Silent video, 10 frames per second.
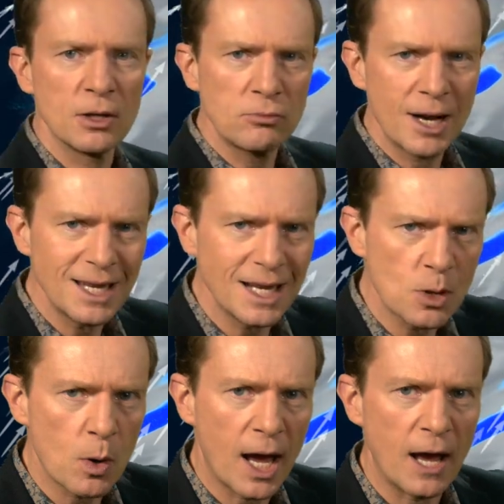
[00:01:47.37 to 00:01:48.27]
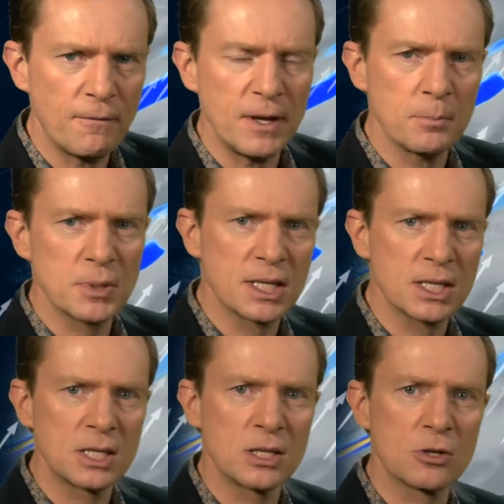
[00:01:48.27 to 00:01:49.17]
The rain getting quite heavy and
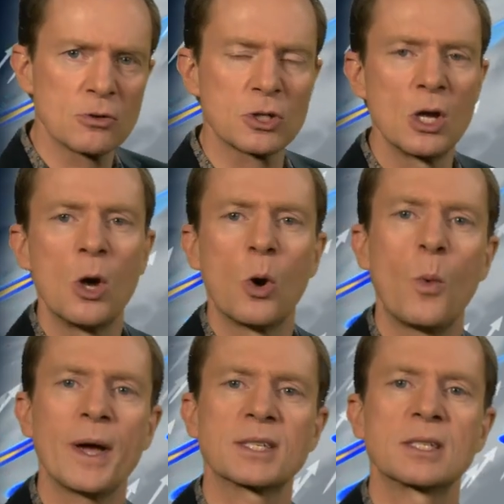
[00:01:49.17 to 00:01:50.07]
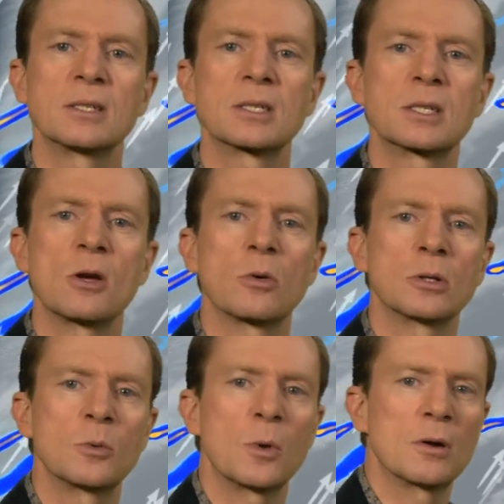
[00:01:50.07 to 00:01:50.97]
persistent across western
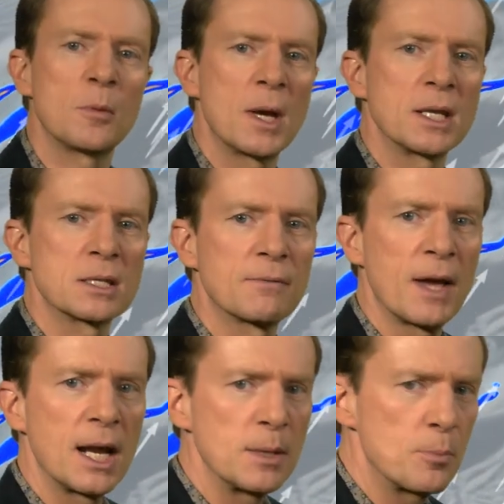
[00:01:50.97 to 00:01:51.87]
Scotland, where it remains fairly